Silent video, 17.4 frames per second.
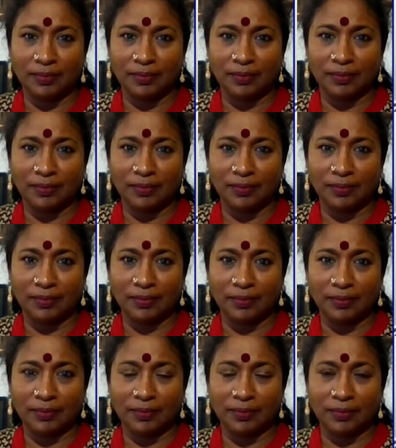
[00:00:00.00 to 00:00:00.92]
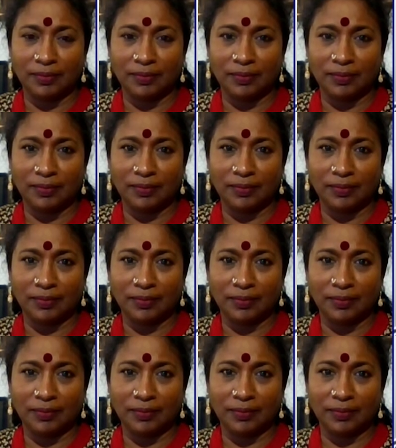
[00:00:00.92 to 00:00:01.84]

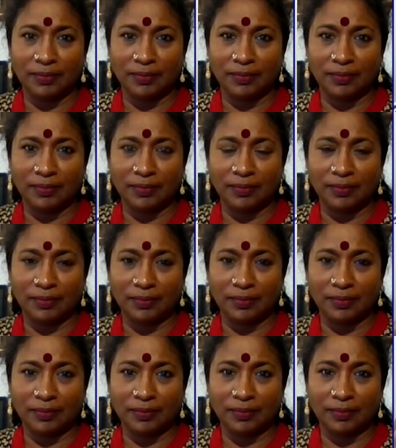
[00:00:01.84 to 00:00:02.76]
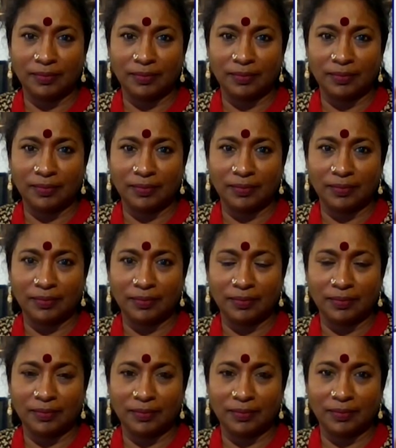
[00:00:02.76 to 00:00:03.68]

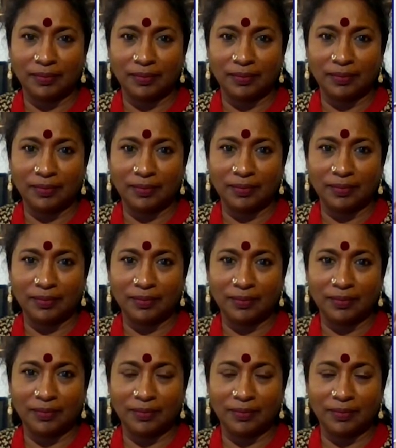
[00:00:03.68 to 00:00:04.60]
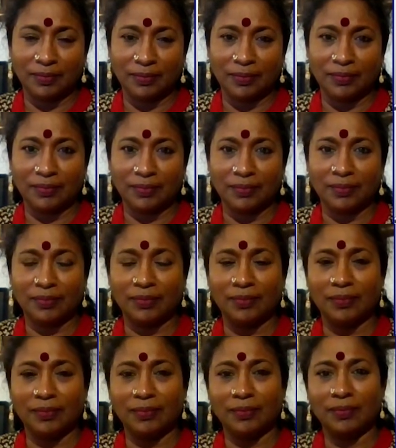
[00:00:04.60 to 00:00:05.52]

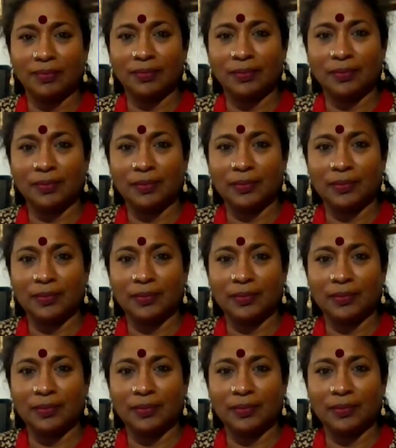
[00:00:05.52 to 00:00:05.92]
[no speech]